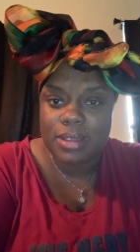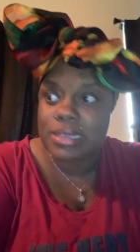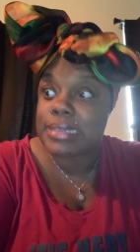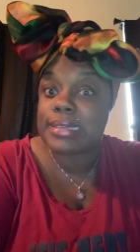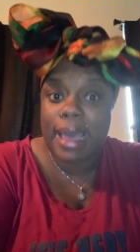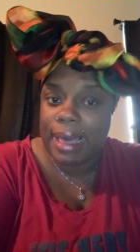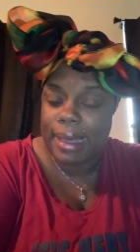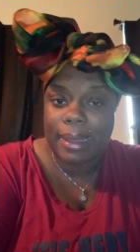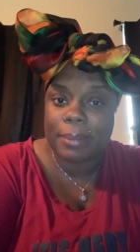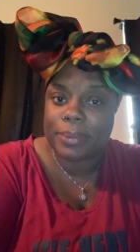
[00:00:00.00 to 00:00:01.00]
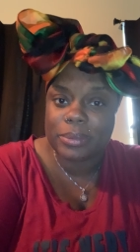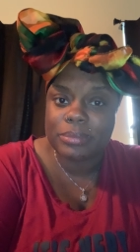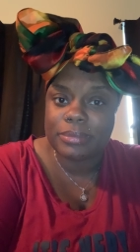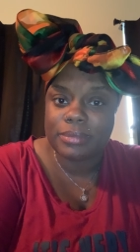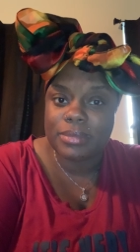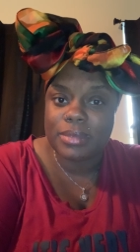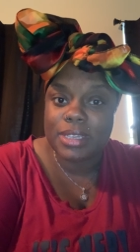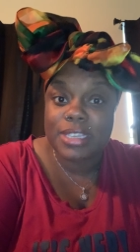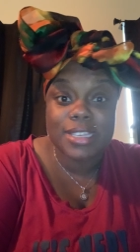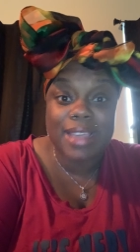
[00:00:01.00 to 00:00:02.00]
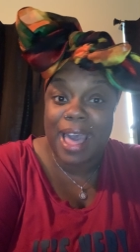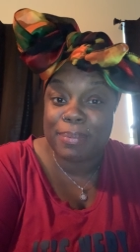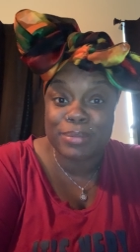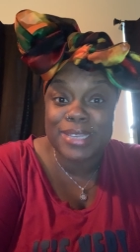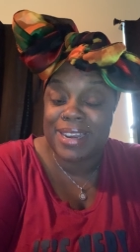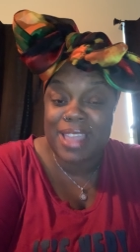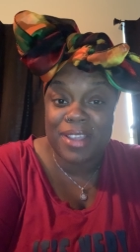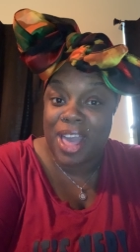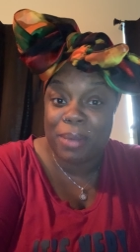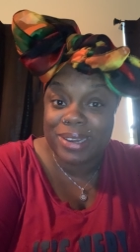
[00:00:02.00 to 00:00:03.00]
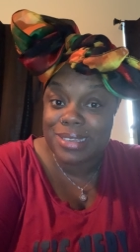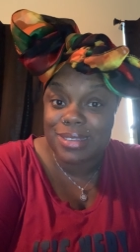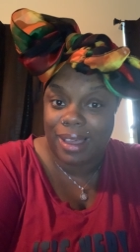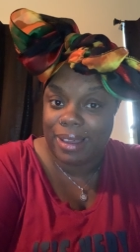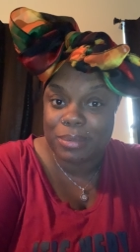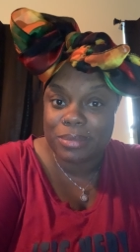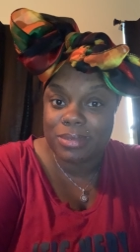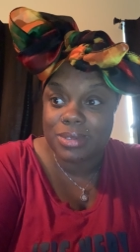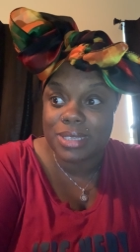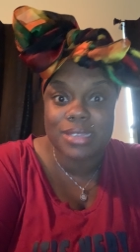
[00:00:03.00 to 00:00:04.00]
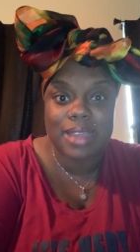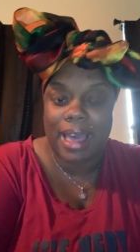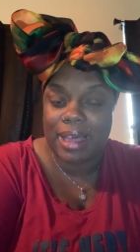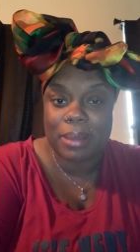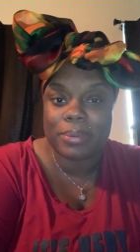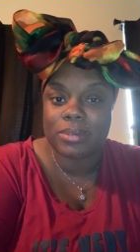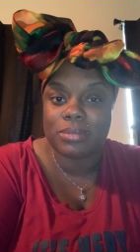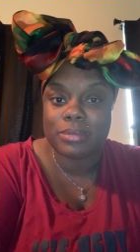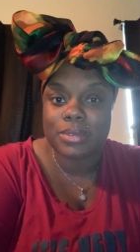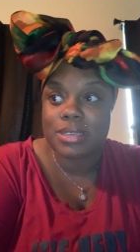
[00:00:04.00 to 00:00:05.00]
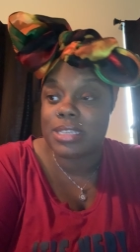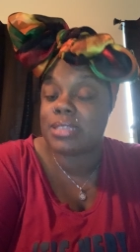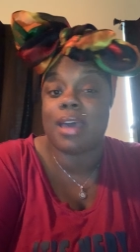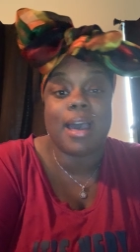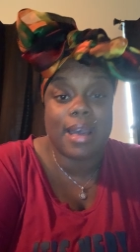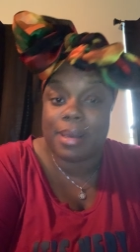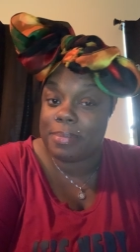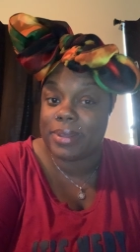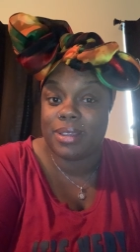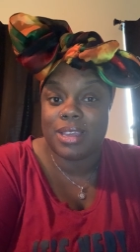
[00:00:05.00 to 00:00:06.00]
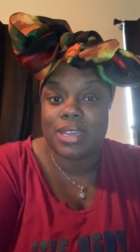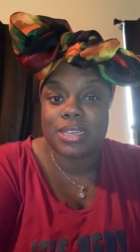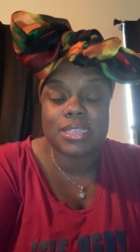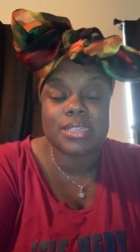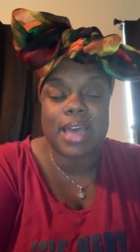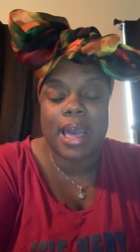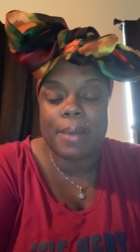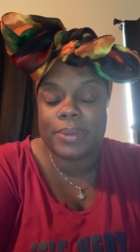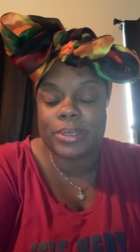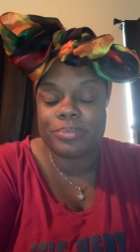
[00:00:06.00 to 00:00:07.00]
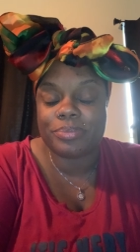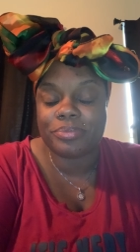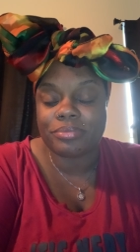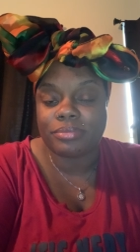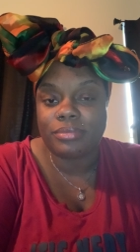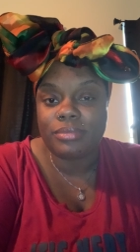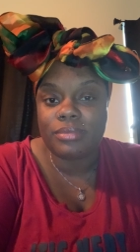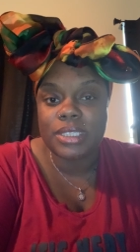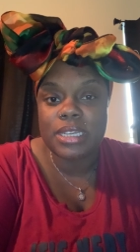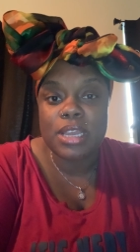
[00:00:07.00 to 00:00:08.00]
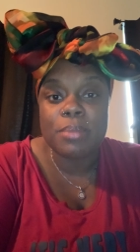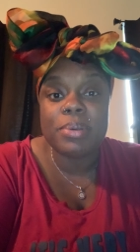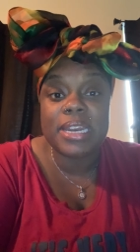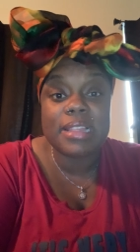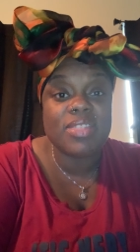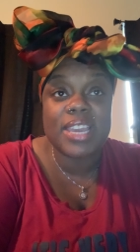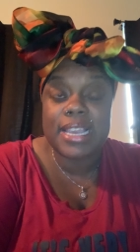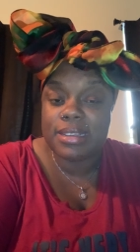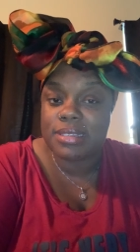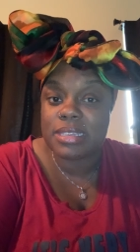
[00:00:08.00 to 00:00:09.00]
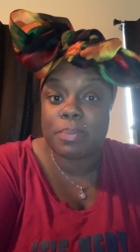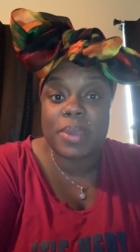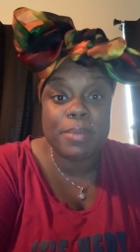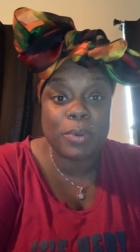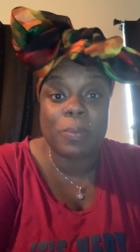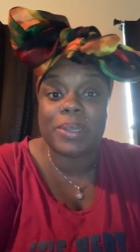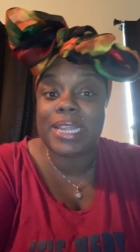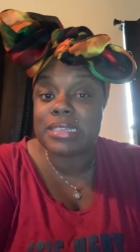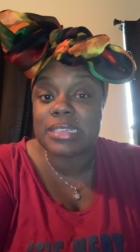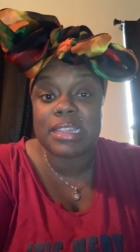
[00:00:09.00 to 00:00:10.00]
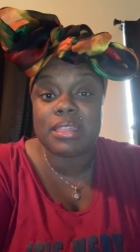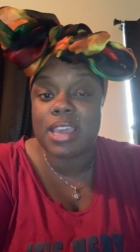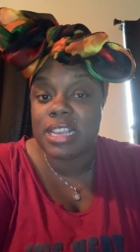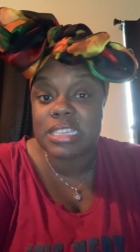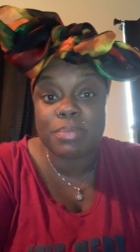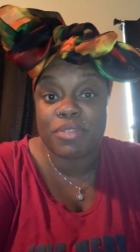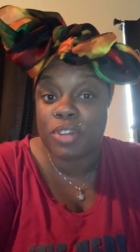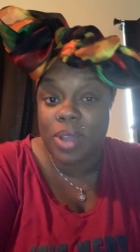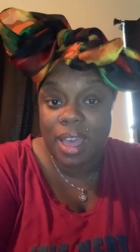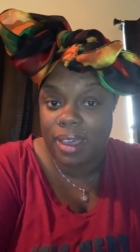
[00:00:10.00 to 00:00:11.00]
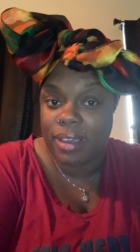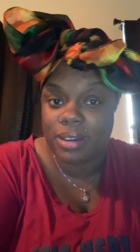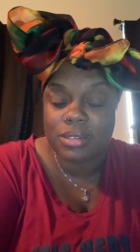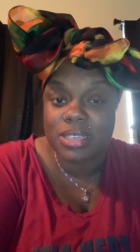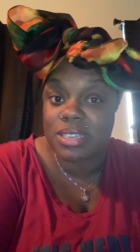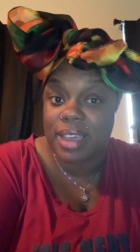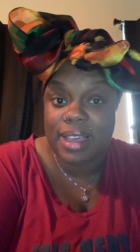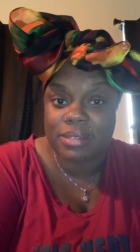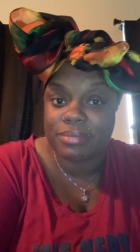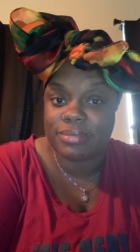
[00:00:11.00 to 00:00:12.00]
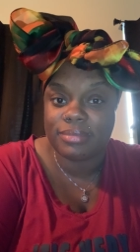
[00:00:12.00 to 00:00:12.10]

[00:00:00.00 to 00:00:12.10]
Stop. Stop. I'm telling y'all, y'all better stop. Stop. Stop. Stop putting things, people, places, and things before God. Stop.